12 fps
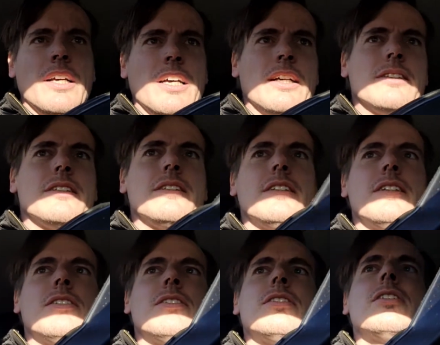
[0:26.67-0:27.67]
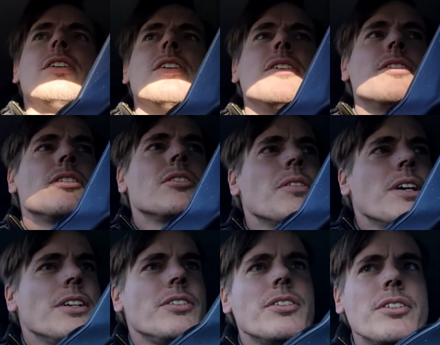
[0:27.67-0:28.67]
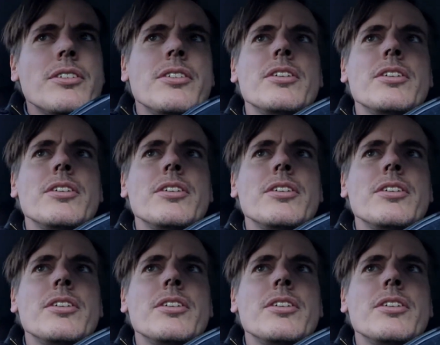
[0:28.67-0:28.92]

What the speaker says: And in this situation,